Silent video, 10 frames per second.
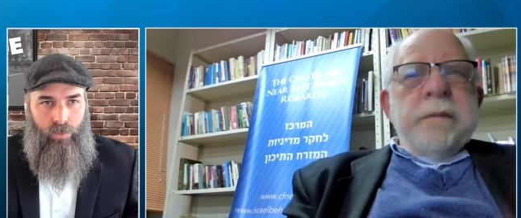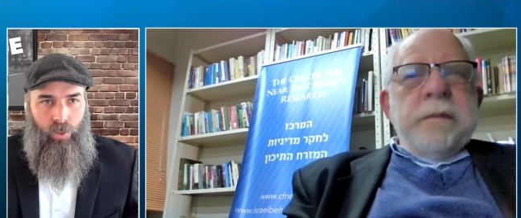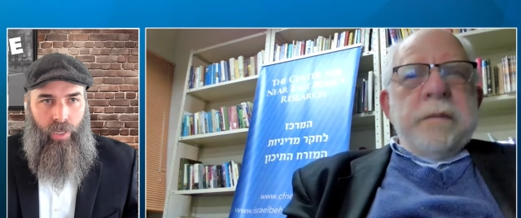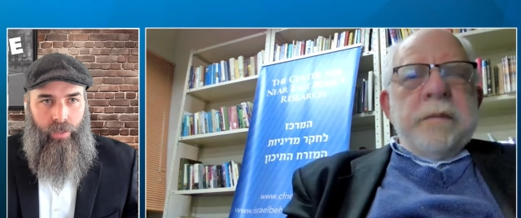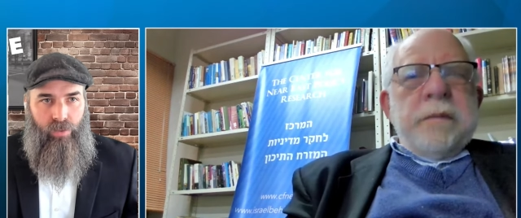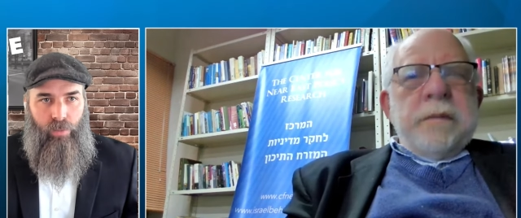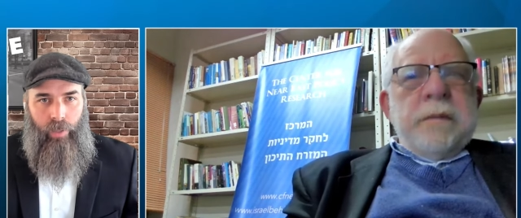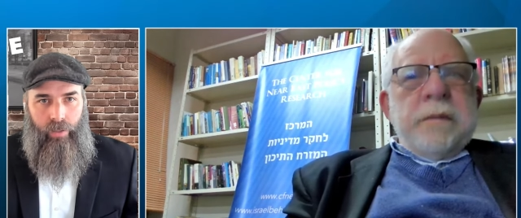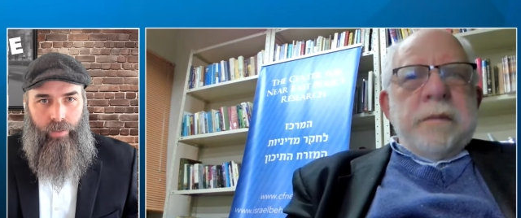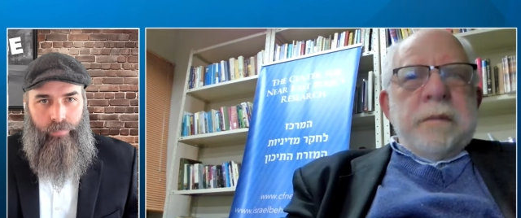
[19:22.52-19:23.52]
Speaker 1: Judea and
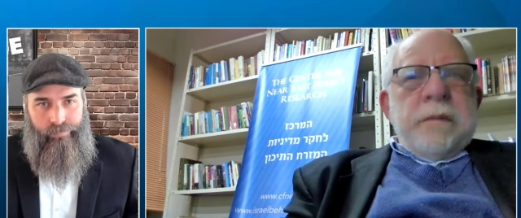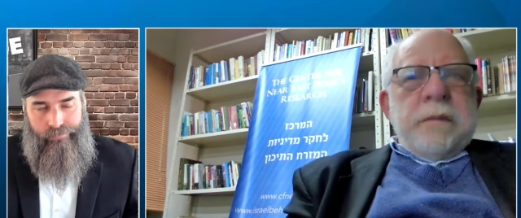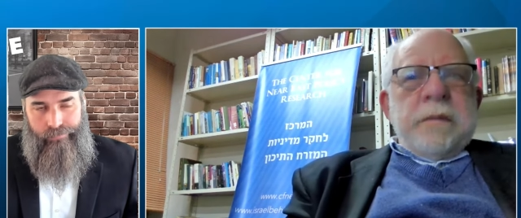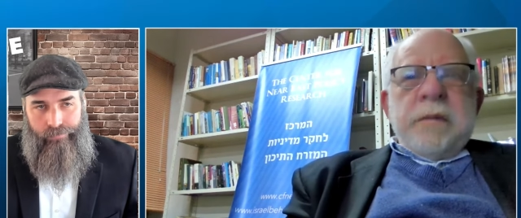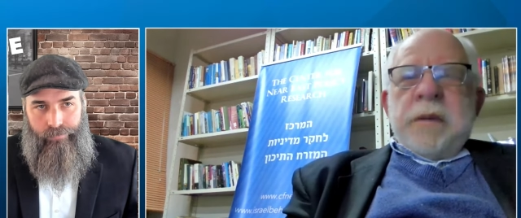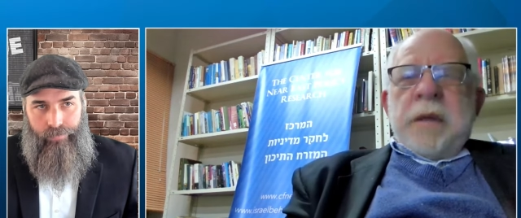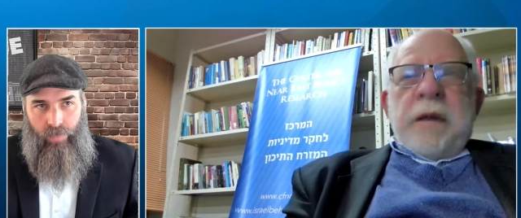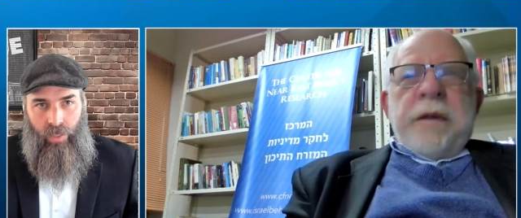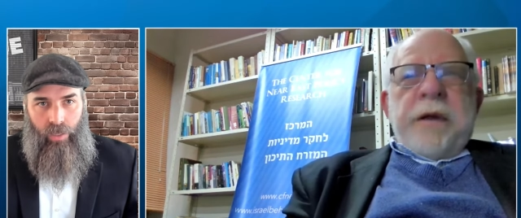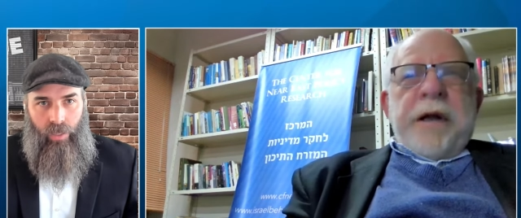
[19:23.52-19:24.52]
Samaria.
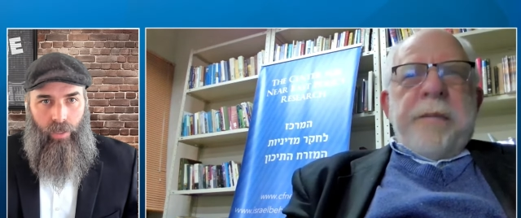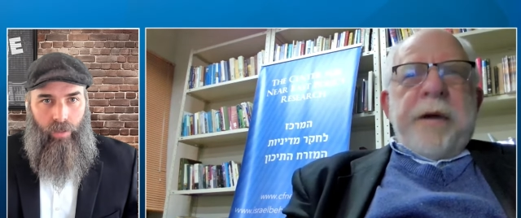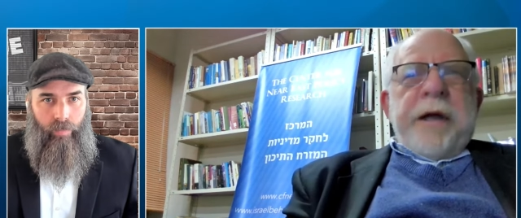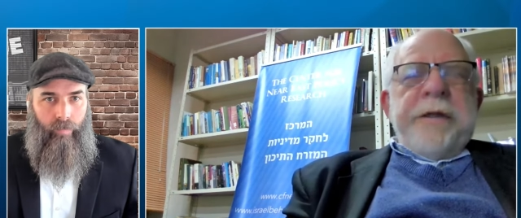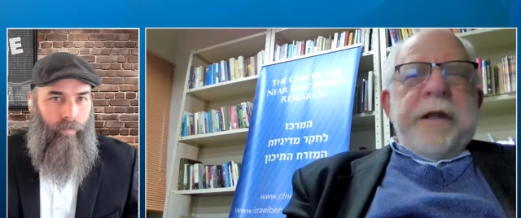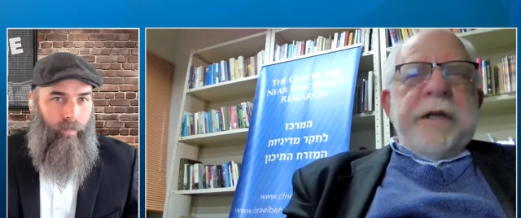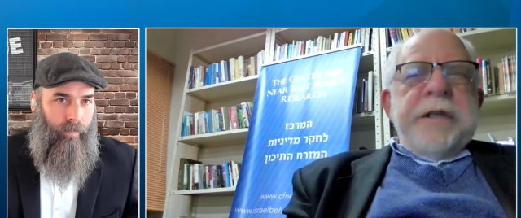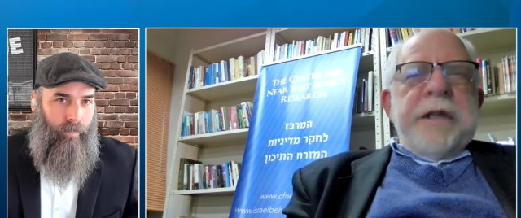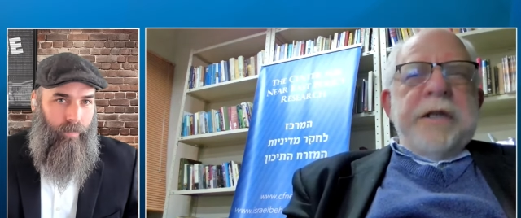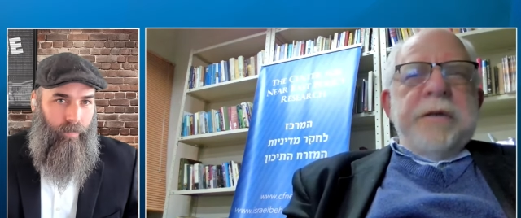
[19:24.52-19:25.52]
Speaker 2: They're not making the list.
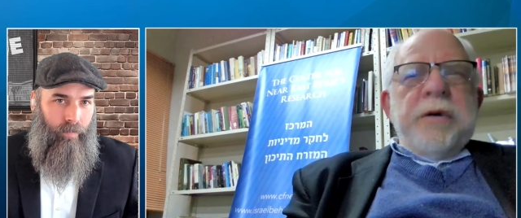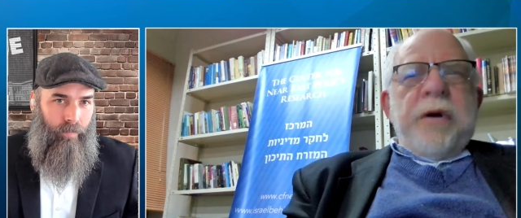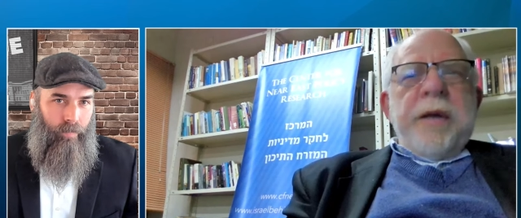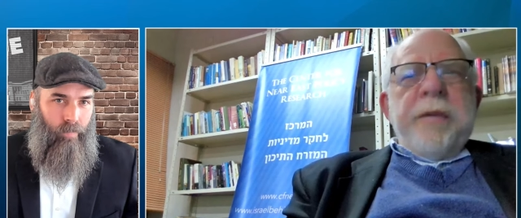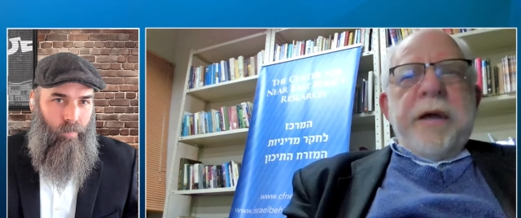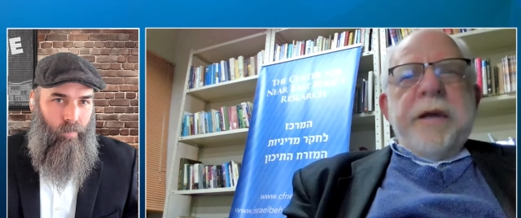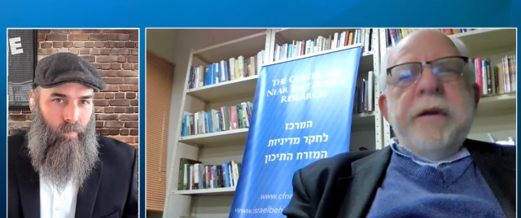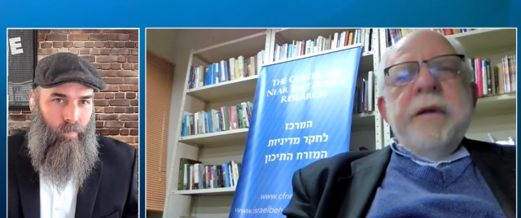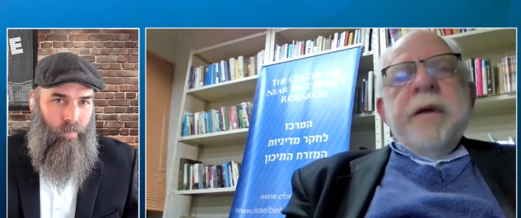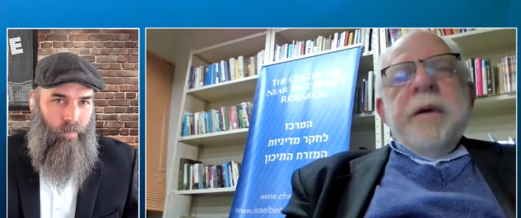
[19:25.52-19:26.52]
The list was already made
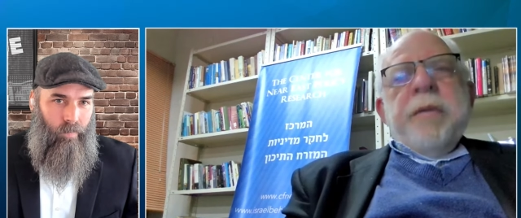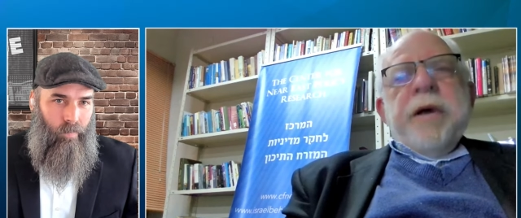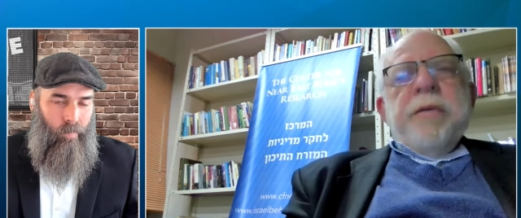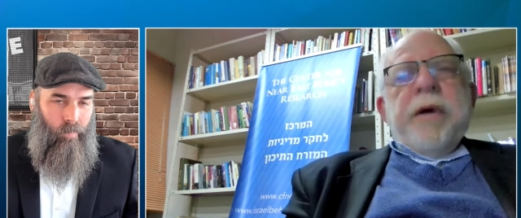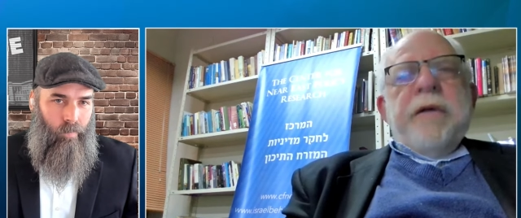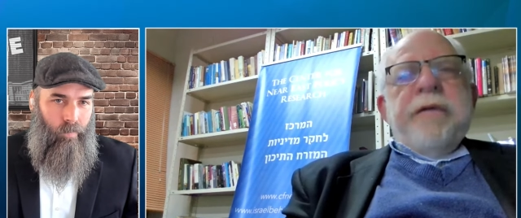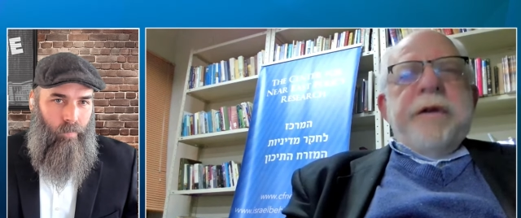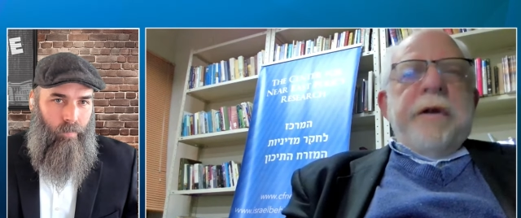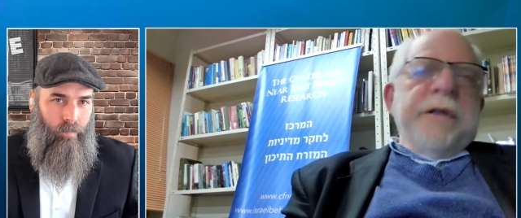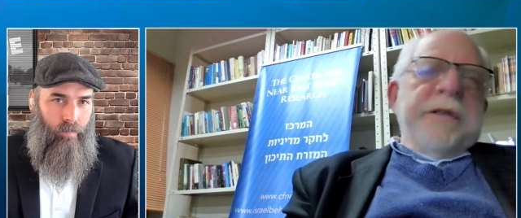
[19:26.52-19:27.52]
by the Right of
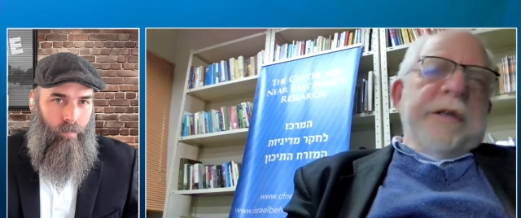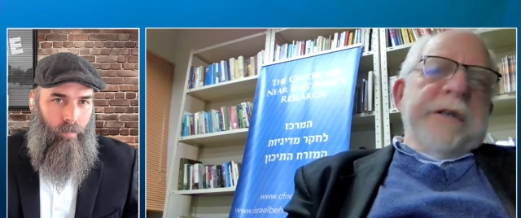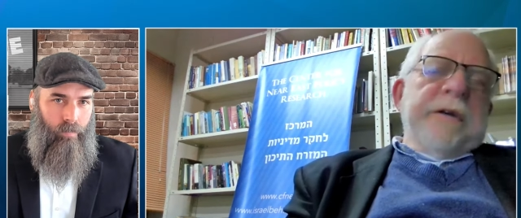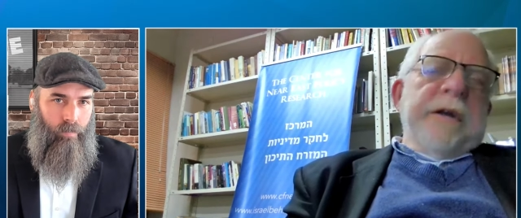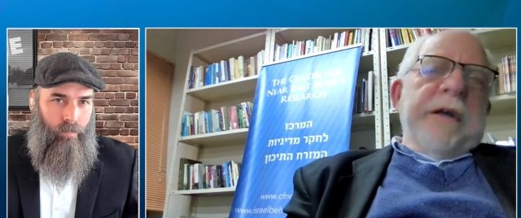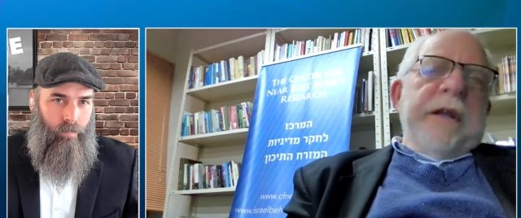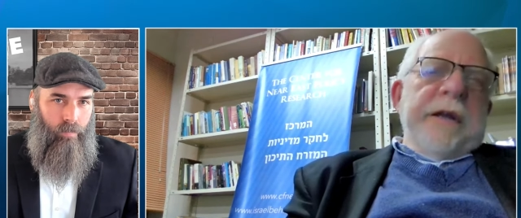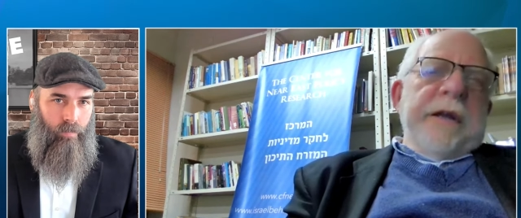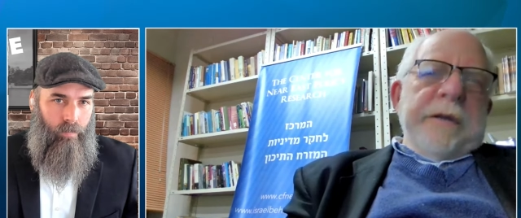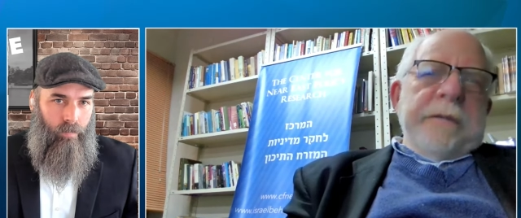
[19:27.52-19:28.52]
Return Center in
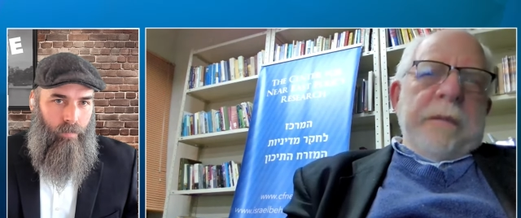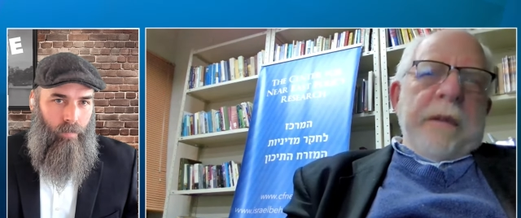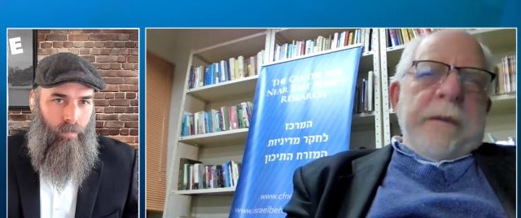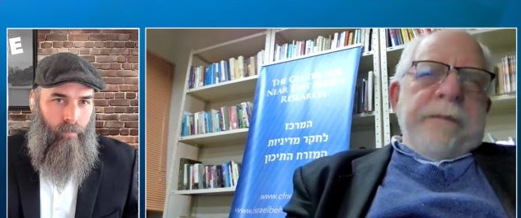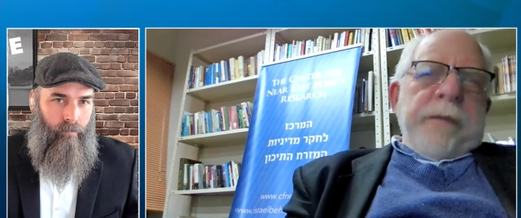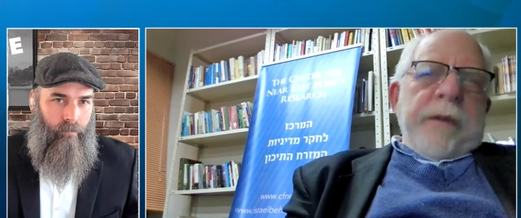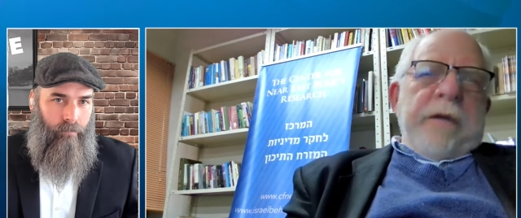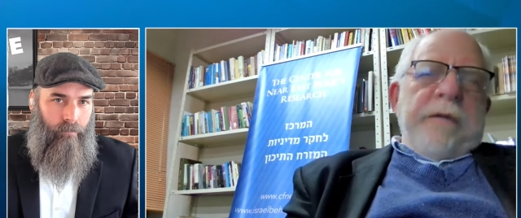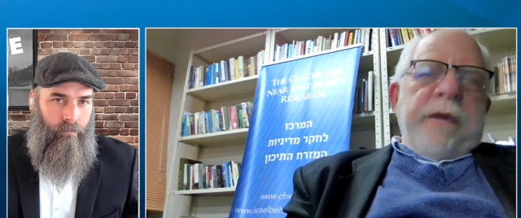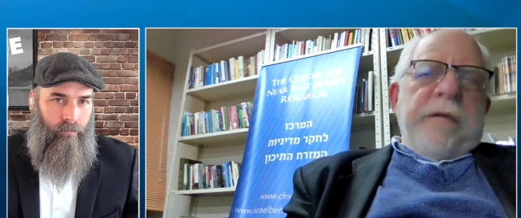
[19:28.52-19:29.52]
London.
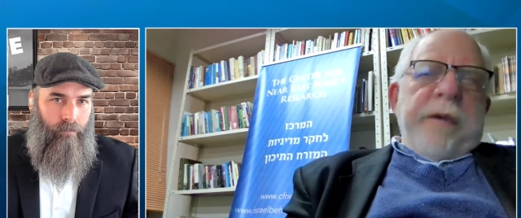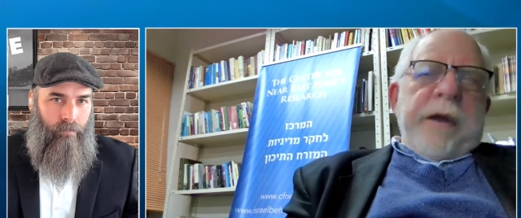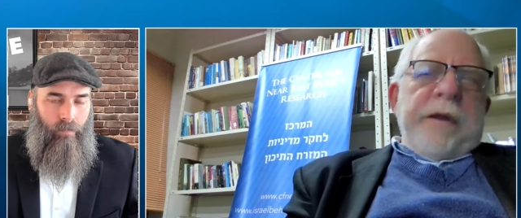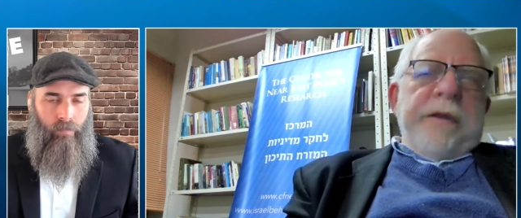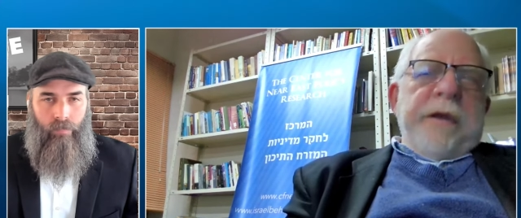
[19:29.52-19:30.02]
They've, they've made it.